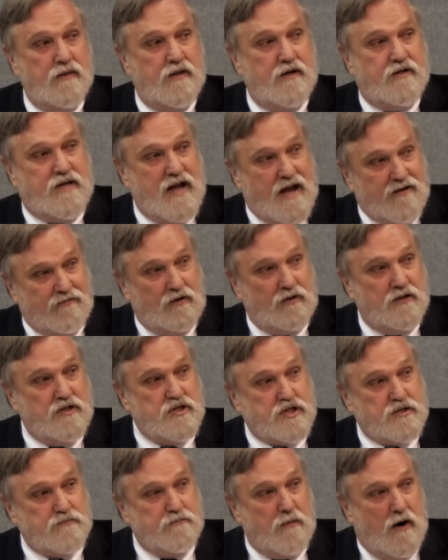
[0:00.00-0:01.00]
The devil
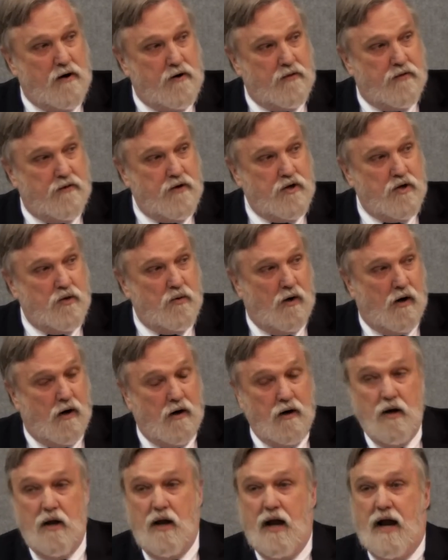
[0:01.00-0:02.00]
is smarter than you are.